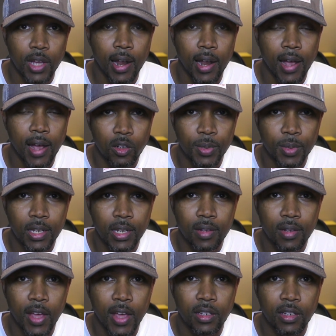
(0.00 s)
I do
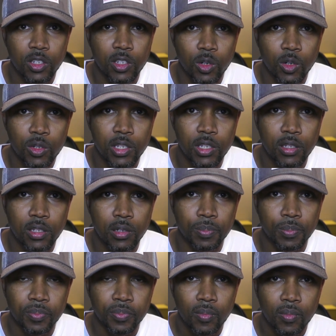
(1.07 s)
believe that the school
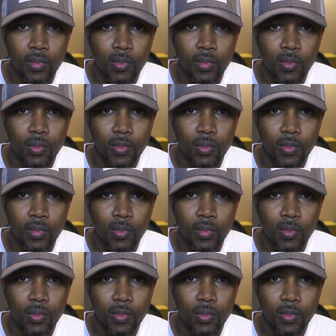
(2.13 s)
system